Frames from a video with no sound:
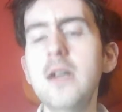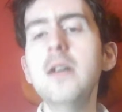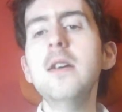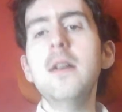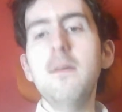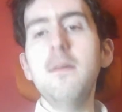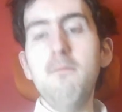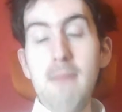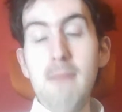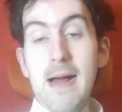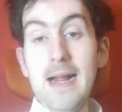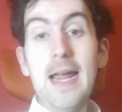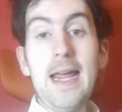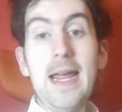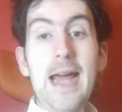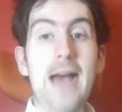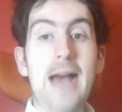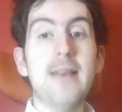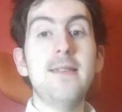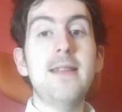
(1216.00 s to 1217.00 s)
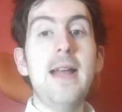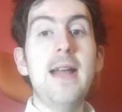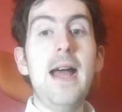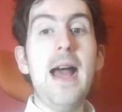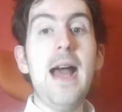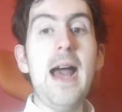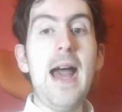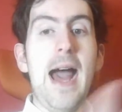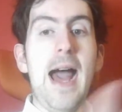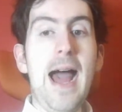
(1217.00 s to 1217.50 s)
Mary, Castor
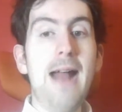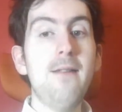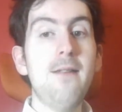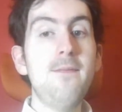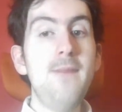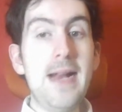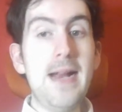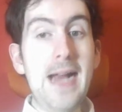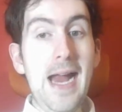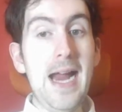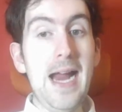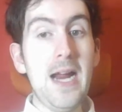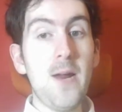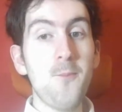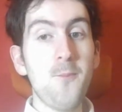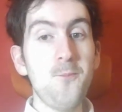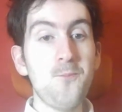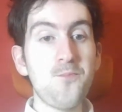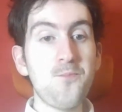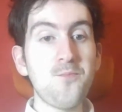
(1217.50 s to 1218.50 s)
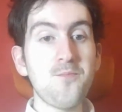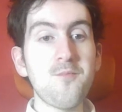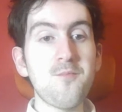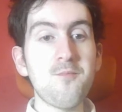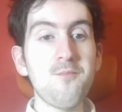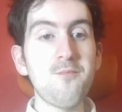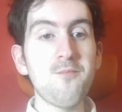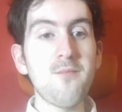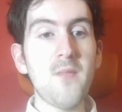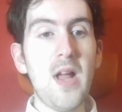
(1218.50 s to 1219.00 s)
and Finnick.
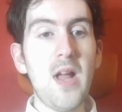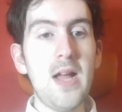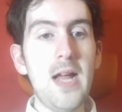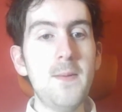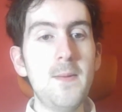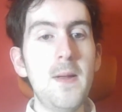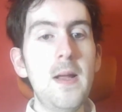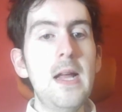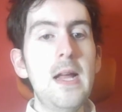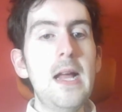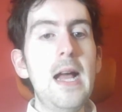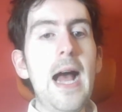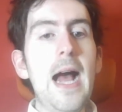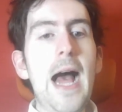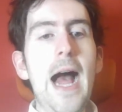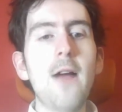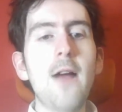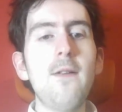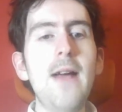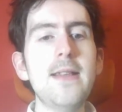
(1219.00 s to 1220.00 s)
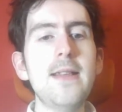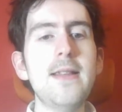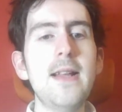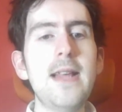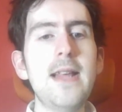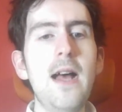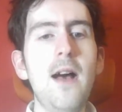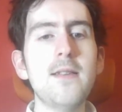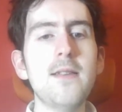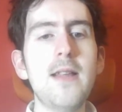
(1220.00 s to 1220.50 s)
How Cressida
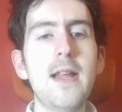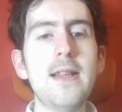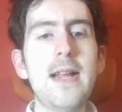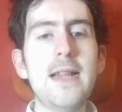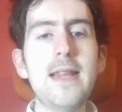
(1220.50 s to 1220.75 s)
tells her that they